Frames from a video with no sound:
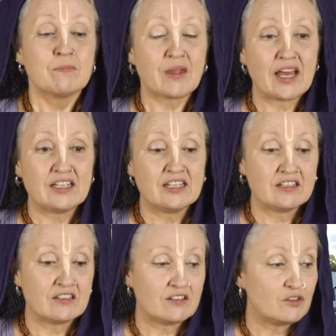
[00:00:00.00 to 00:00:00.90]
I
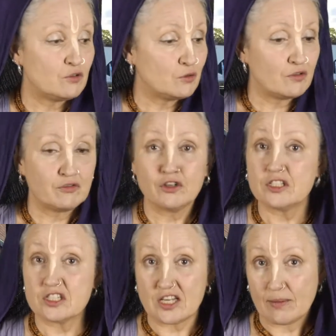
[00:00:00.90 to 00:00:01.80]
didn't do the
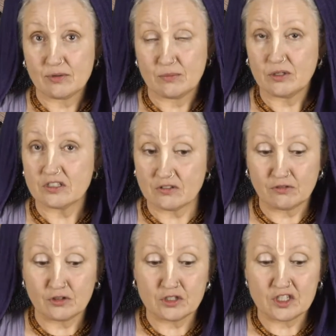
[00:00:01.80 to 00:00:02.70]
first chapter, because the
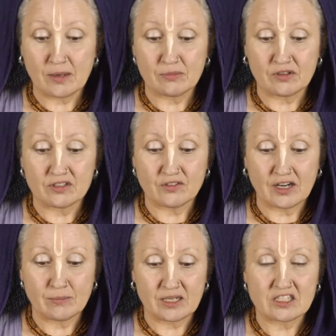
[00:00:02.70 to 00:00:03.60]
first chapter is
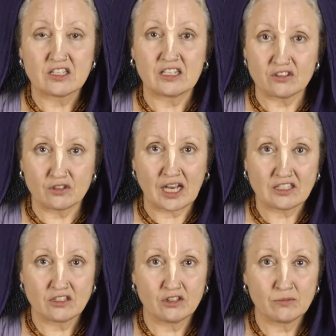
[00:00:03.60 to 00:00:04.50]
very much the
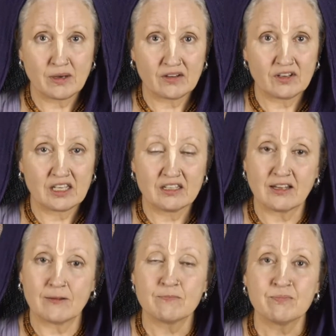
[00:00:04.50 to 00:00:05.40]
introduction to the
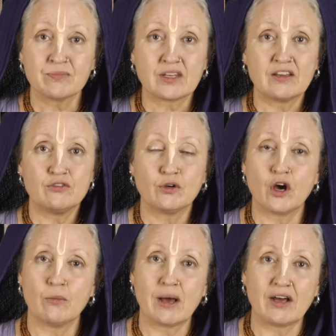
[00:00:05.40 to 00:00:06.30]
Bhagavad-gita if you
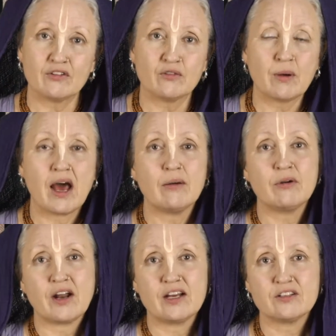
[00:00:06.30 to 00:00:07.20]
come out of the
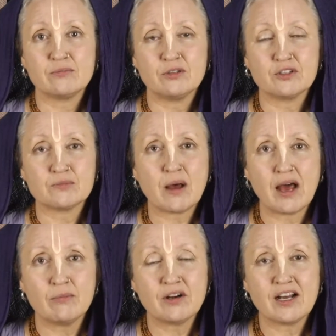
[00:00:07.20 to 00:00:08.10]
Mahabharata, because
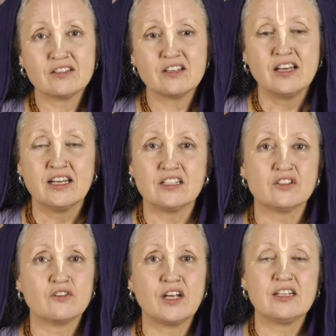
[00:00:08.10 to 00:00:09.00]
Mahabharata is a
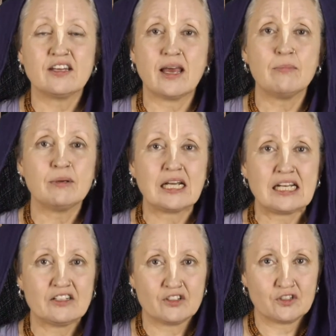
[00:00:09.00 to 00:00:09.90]
great epic
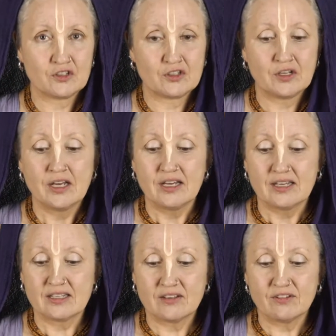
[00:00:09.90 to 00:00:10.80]
literature
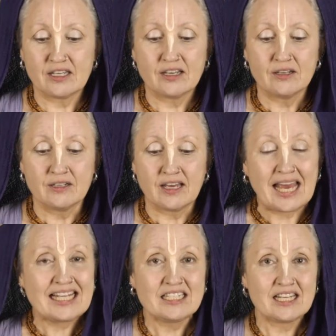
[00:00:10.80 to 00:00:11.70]
giving
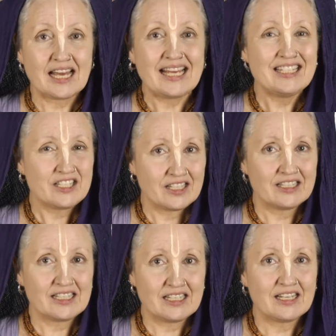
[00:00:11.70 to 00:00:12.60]
ancient
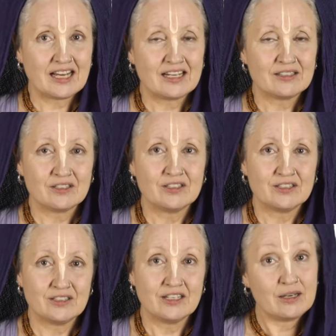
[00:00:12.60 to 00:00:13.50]
India,
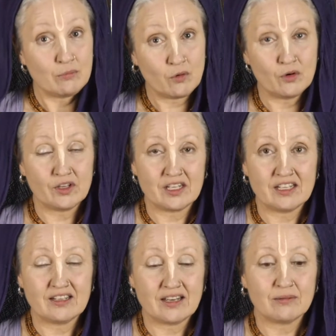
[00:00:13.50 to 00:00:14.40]
and more than
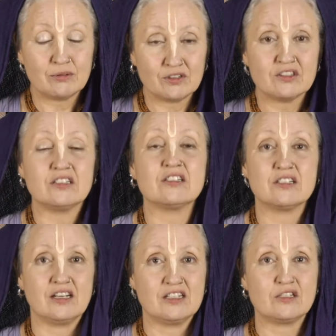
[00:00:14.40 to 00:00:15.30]
India, because it's
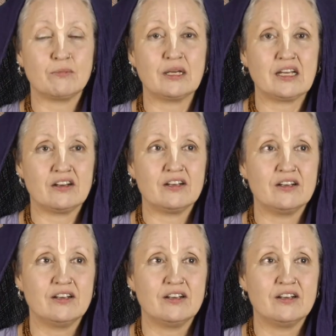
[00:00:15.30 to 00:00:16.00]
a bigger